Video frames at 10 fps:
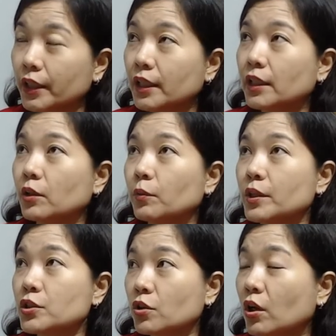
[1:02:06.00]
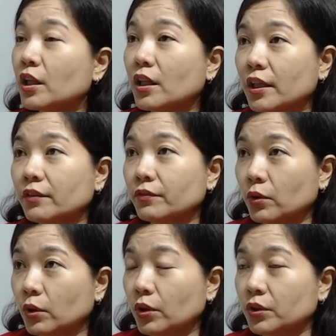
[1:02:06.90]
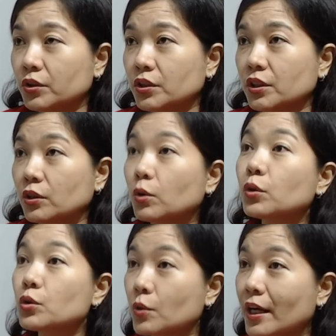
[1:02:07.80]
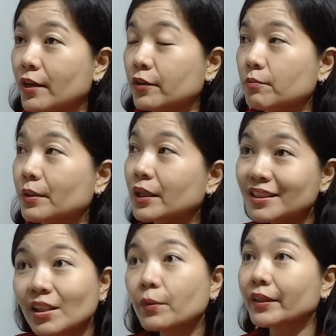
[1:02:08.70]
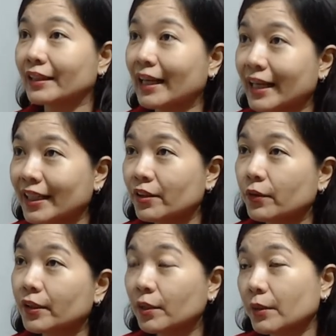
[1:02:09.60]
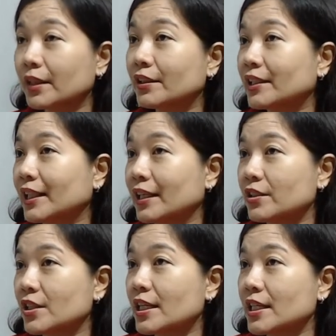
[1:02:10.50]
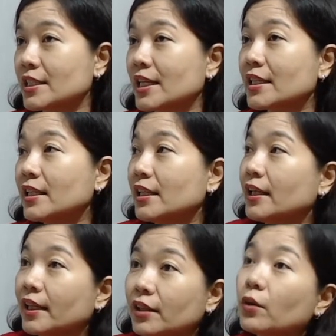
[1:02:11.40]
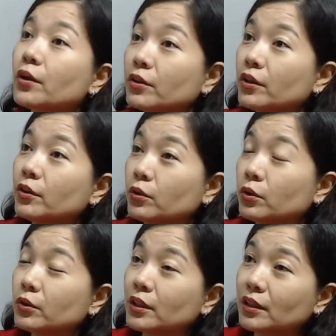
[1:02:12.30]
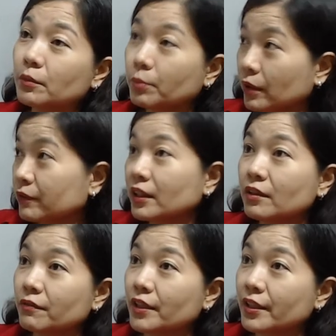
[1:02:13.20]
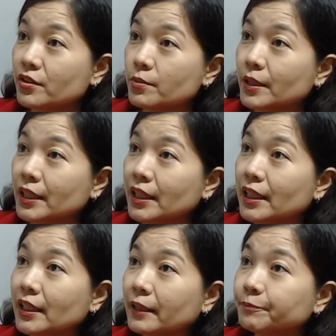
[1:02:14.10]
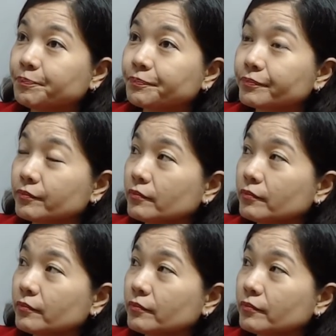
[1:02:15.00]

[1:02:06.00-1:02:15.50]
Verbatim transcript: mm-hmm. we saw a lot of dogs who drowned, who drowned because they were tied or mm-hmm. they were in their cages. And in Ondoy, you know that in Provident Village, Marikina, mm-hmm.